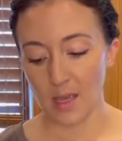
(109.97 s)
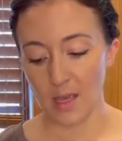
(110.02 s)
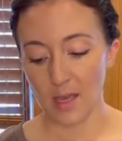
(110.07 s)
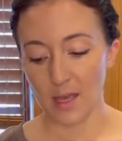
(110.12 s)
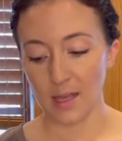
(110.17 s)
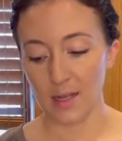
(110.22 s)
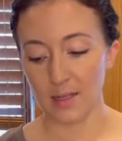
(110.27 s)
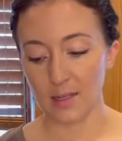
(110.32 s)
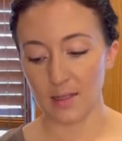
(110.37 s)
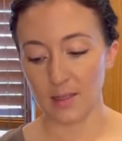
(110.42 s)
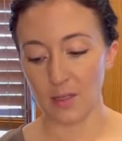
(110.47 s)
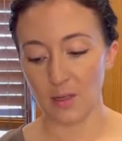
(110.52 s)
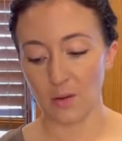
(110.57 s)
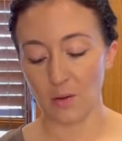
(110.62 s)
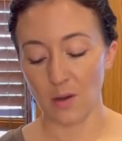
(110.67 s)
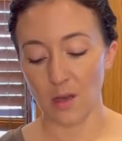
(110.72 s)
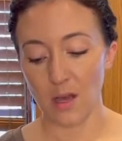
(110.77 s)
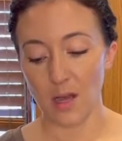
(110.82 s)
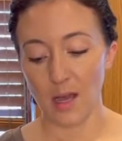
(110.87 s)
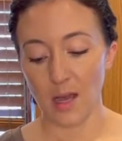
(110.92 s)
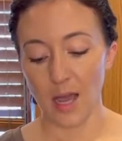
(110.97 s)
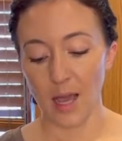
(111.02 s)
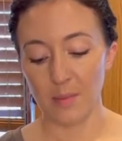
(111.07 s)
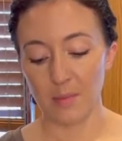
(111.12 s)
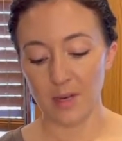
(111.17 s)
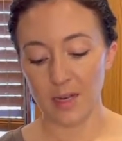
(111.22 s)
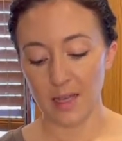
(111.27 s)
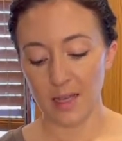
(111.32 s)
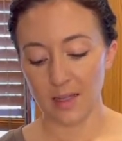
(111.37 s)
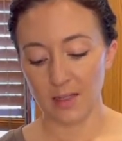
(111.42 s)
And so I'm
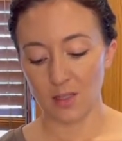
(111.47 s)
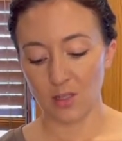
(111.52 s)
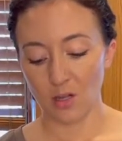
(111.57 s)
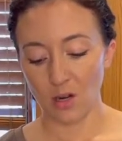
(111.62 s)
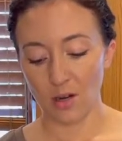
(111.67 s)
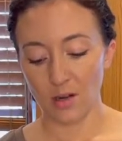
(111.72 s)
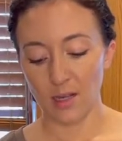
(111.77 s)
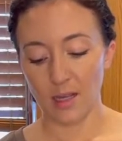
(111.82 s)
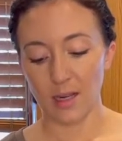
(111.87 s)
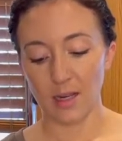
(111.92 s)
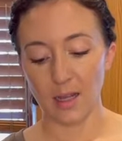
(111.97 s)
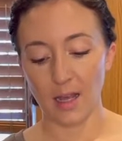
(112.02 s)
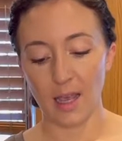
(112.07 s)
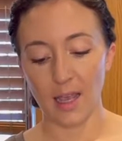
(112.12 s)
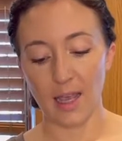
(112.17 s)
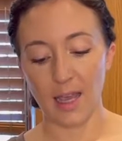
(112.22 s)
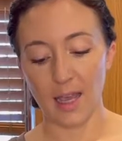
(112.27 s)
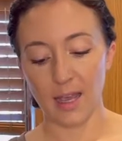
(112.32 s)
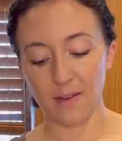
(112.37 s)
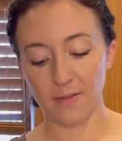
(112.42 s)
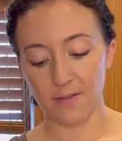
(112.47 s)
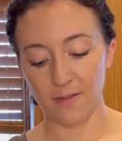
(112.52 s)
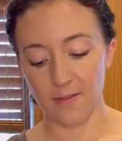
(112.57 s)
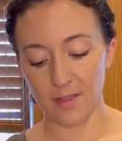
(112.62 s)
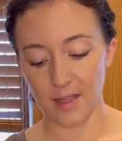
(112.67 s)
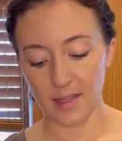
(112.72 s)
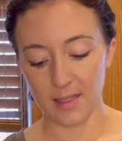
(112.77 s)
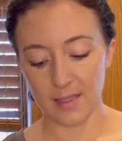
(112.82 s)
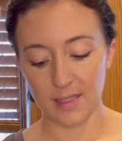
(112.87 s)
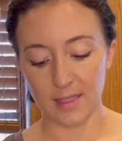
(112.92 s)
going to get started. I have
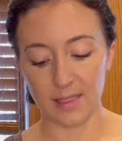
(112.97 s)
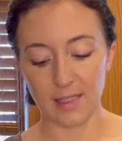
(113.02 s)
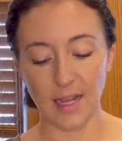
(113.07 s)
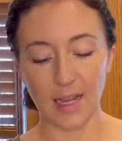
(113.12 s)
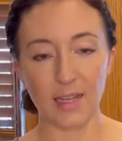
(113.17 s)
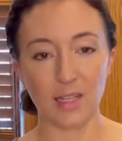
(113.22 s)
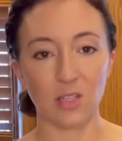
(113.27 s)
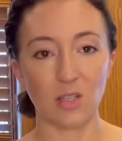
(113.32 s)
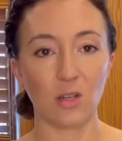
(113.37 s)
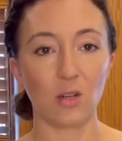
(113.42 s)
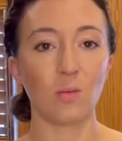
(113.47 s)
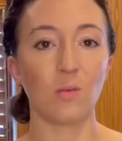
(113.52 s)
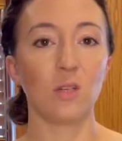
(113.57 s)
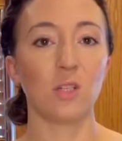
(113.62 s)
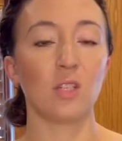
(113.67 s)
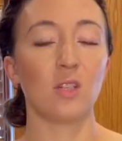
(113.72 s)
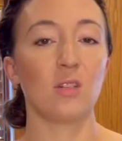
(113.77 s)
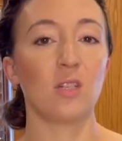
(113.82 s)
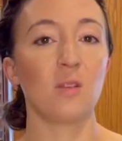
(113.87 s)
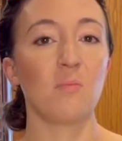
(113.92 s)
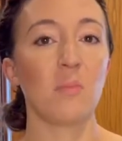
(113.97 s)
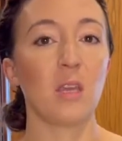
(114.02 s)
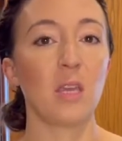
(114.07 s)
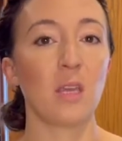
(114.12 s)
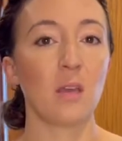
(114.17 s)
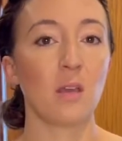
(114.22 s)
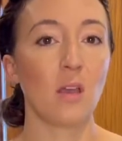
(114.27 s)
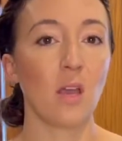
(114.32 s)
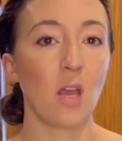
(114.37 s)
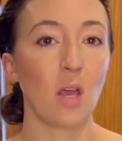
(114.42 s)
this dicer, which to
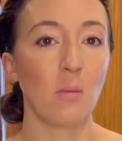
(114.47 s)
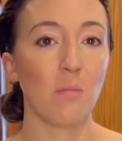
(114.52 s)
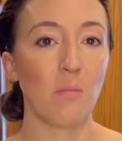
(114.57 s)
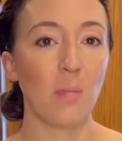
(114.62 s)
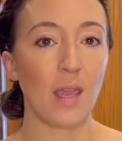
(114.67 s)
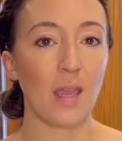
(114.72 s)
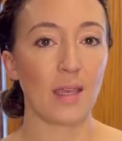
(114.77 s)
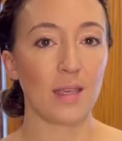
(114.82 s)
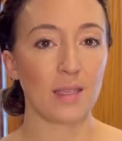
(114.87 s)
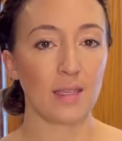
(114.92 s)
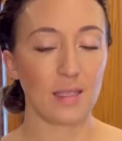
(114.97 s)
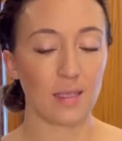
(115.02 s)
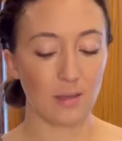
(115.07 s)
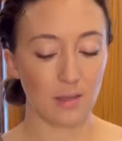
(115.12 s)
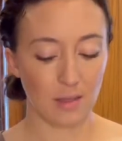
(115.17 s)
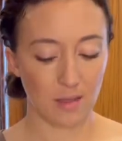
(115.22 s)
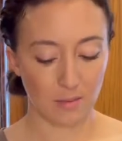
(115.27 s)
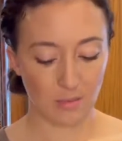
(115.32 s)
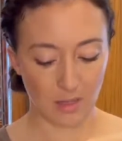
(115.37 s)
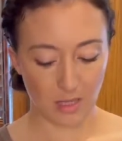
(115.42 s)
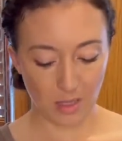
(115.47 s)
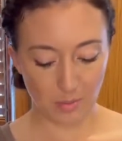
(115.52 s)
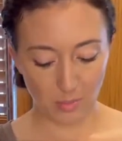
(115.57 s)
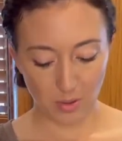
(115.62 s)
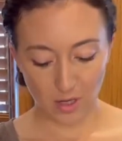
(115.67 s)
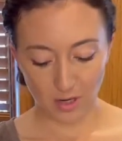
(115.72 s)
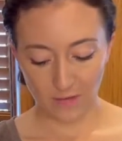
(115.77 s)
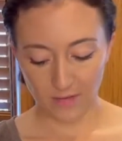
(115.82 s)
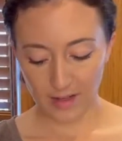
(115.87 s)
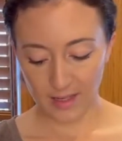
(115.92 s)
me makes the
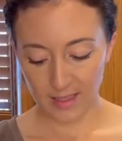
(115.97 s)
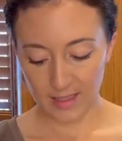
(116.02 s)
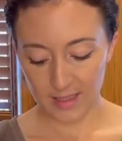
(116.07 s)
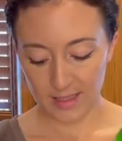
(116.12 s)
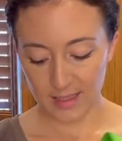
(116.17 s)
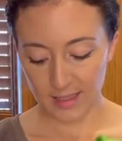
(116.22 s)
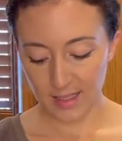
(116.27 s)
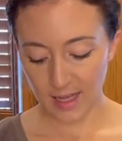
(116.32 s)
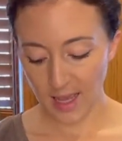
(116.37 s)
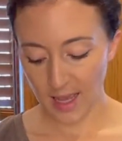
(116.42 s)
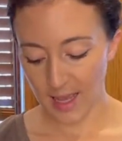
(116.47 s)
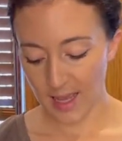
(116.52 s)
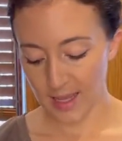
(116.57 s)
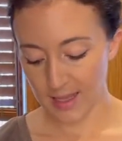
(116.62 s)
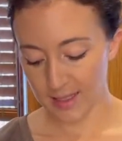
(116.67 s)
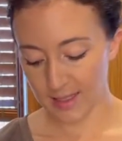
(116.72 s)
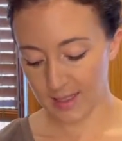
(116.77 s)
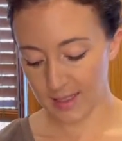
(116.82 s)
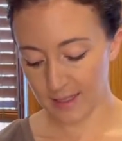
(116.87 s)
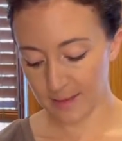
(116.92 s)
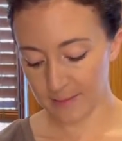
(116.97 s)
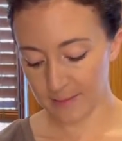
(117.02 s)
perfect size